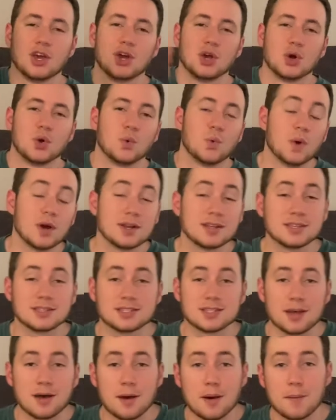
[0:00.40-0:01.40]
What is
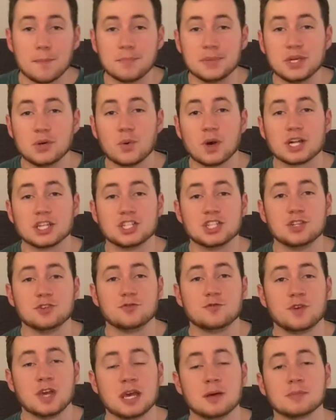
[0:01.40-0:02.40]
up, BYG
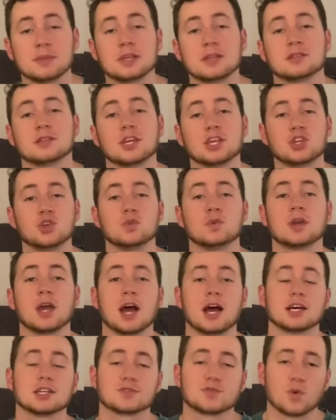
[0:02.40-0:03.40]
family? Thank you
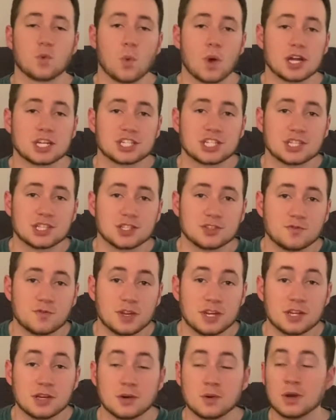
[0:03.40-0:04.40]
guys for watching this
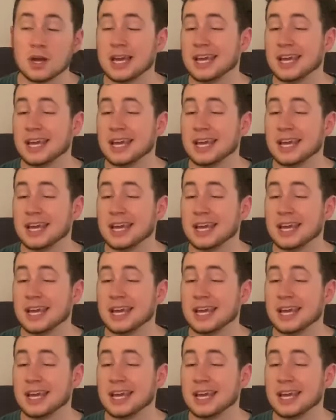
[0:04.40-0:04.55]
video.